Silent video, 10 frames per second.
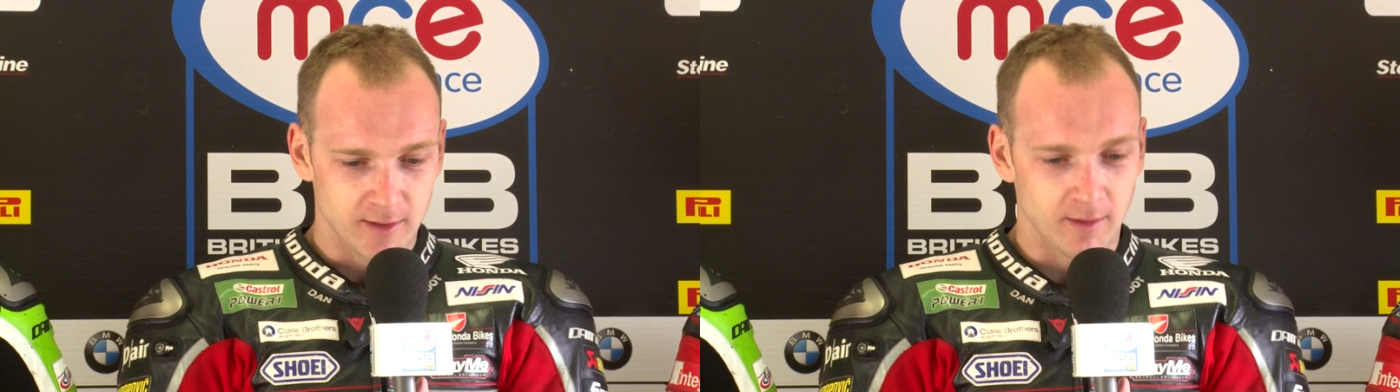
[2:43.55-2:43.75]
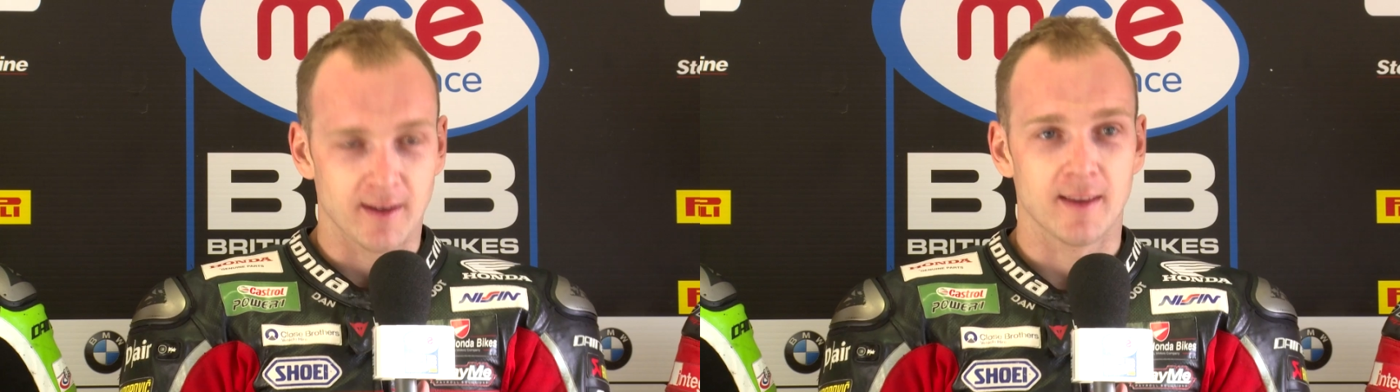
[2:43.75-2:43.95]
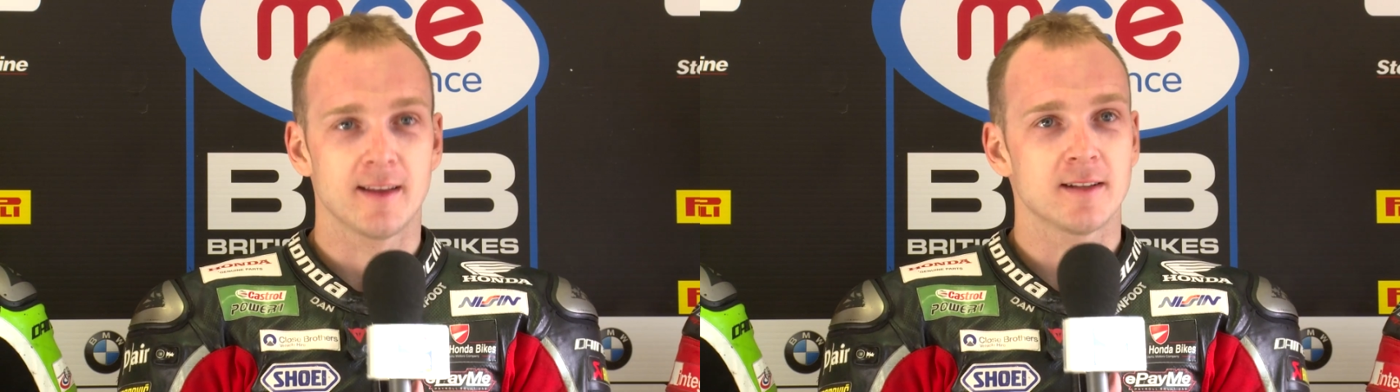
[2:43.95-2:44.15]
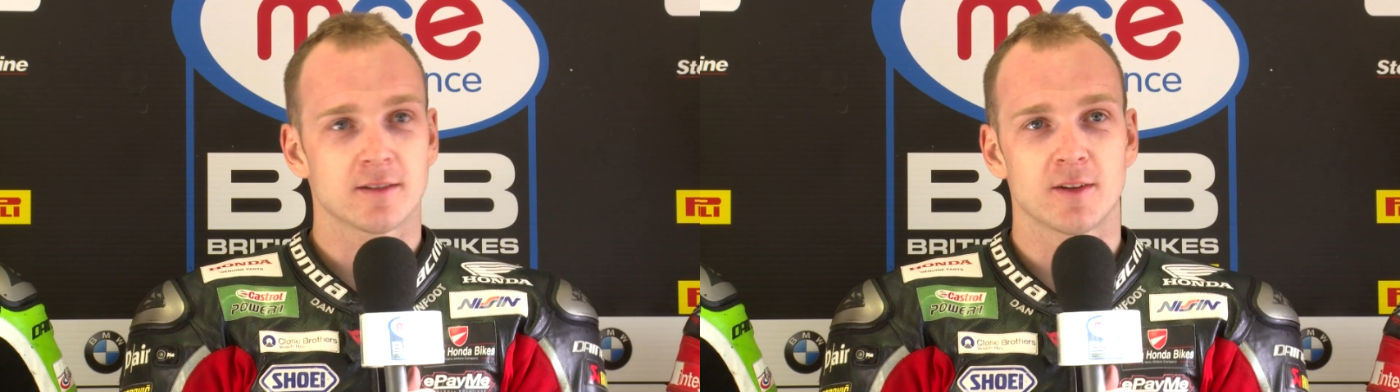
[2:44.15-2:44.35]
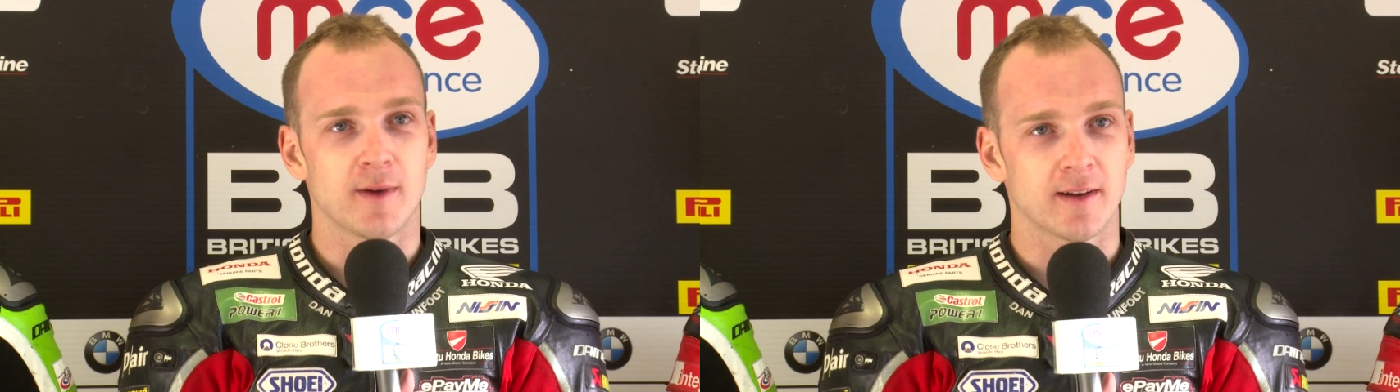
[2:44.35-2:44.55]
you don't get these
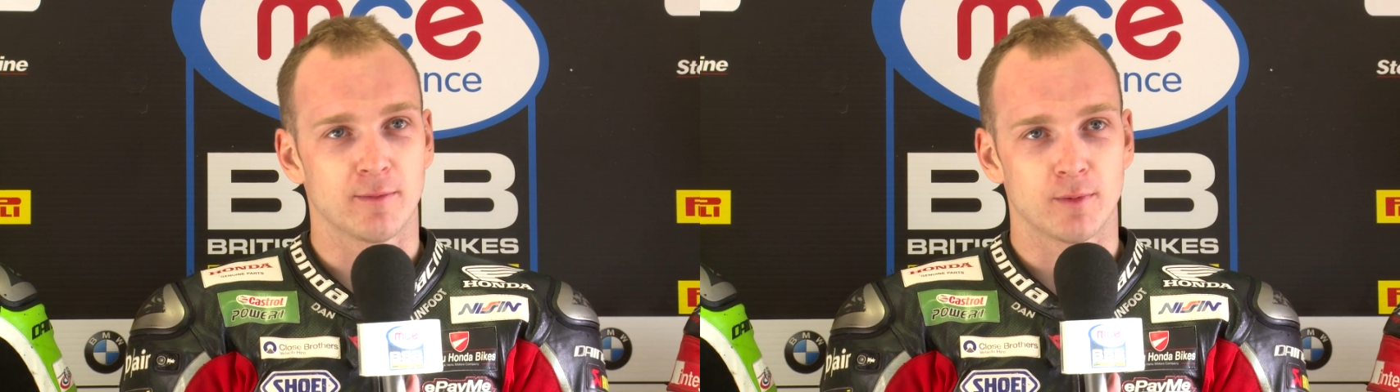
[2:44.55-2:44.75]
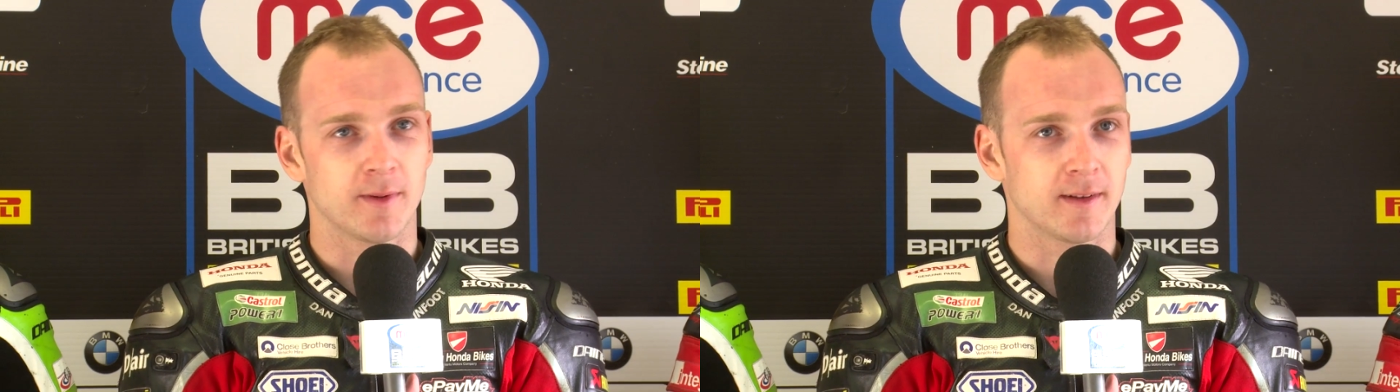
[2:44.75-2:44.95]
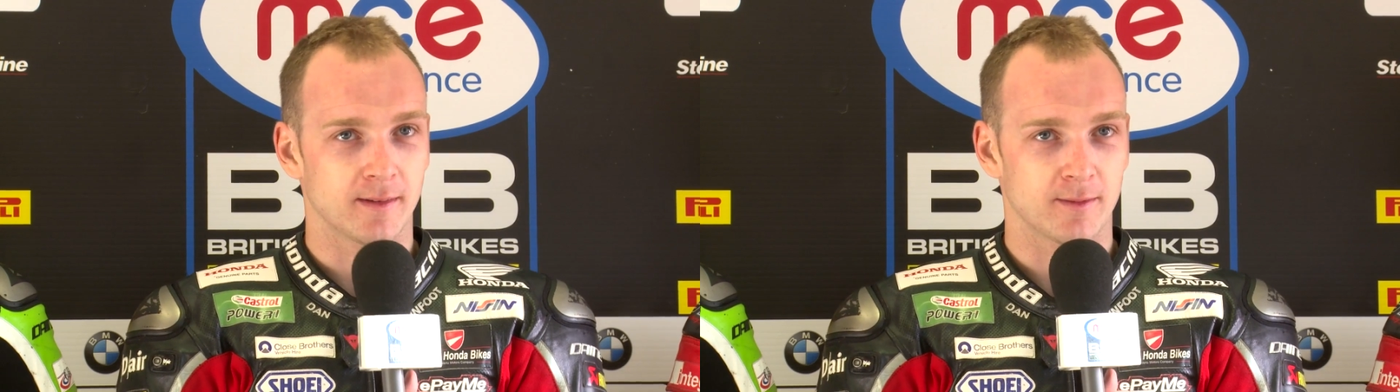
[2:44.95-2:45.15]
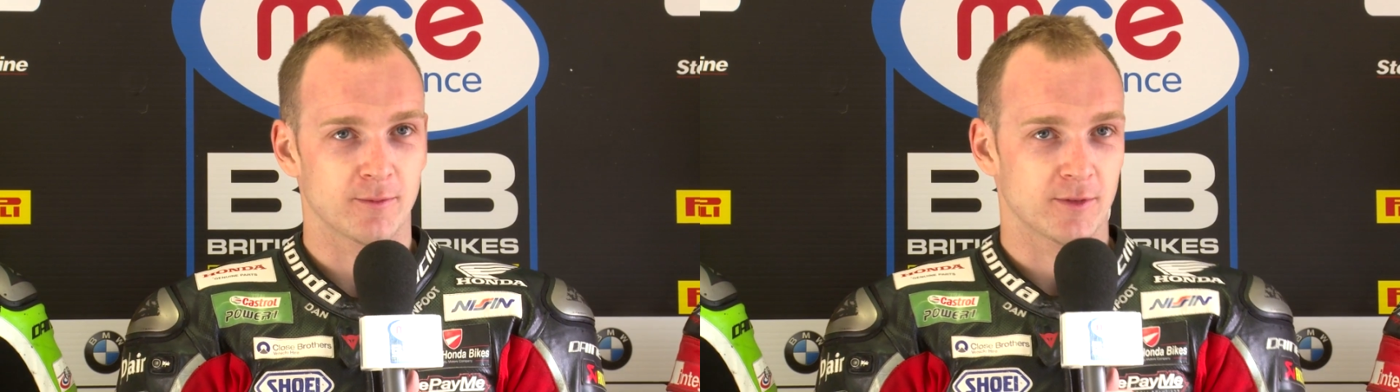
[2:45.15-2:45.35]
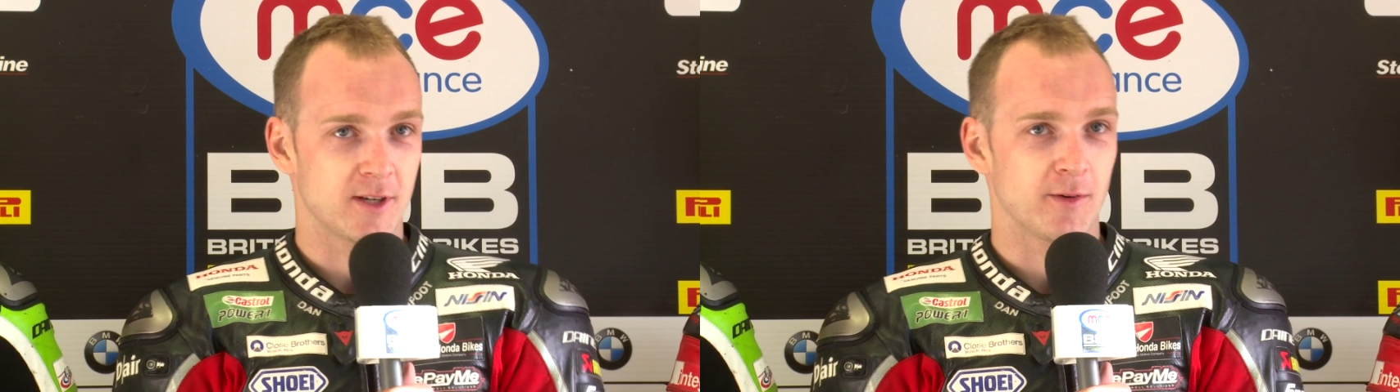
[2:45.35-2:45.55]
on the back of blooming
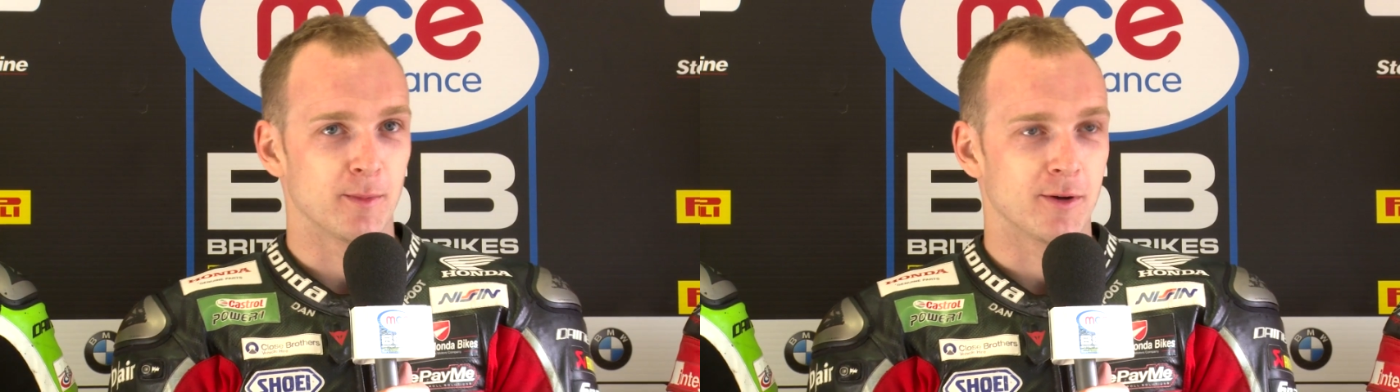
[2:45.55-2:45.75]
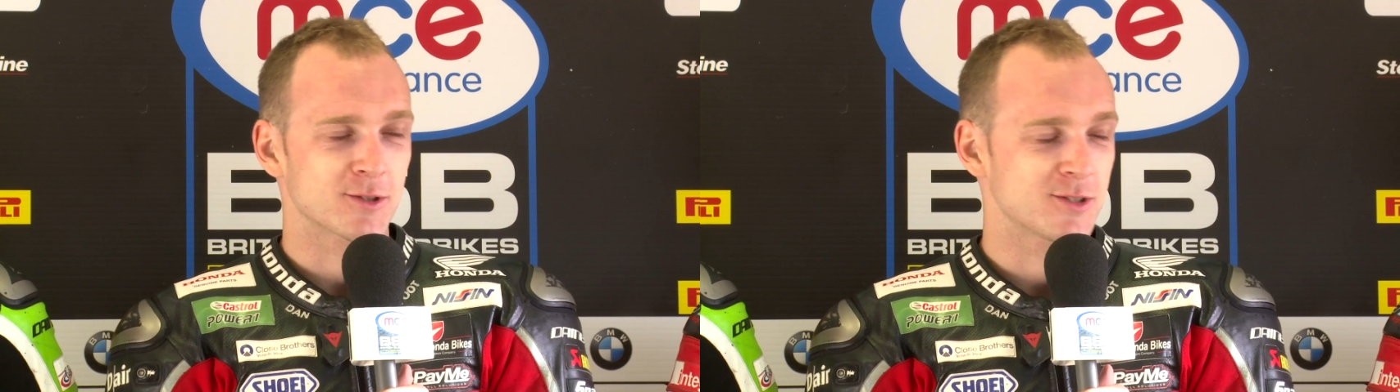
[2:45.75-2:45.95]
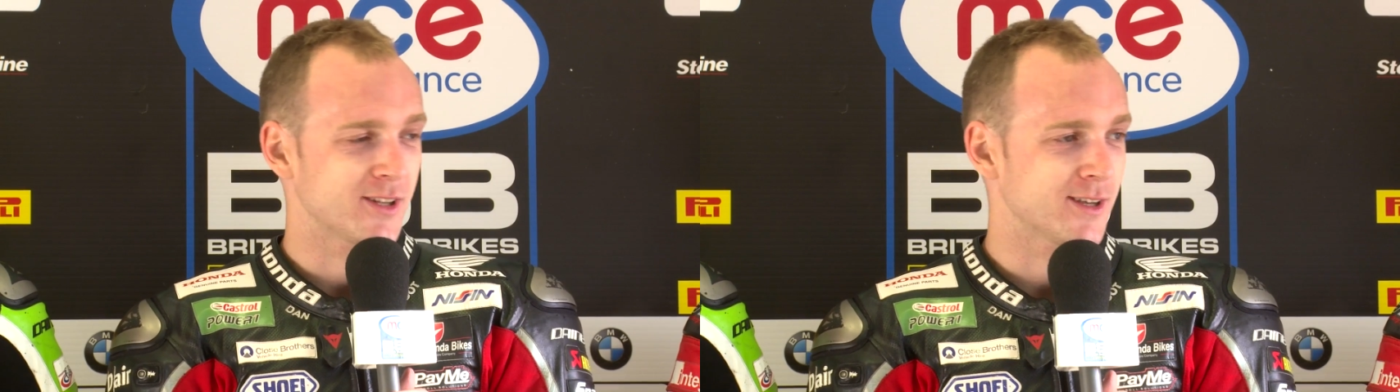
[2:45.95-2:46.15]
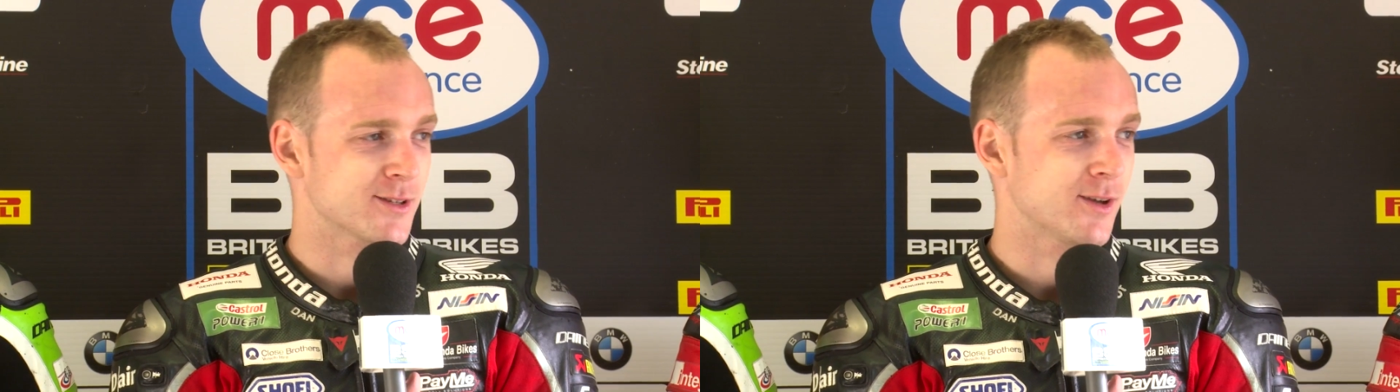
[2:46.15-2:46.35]
cereal boxes, do you?